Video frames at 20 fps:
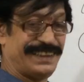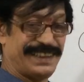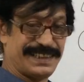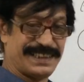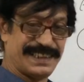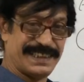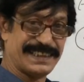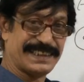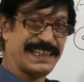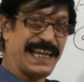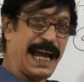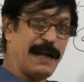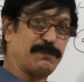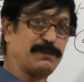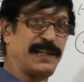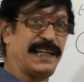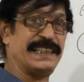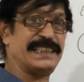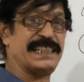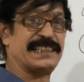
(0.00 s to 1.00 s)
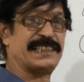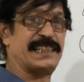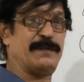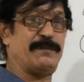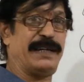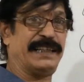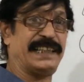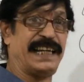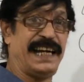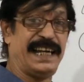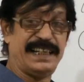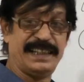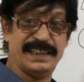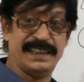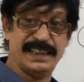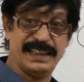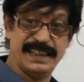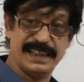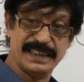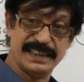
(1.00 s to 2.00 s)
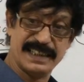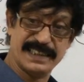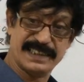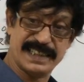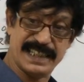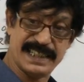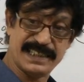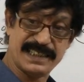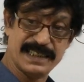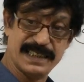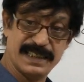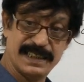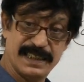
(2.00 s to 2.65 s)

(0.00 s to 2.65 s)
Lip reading: This is capitalization method. This is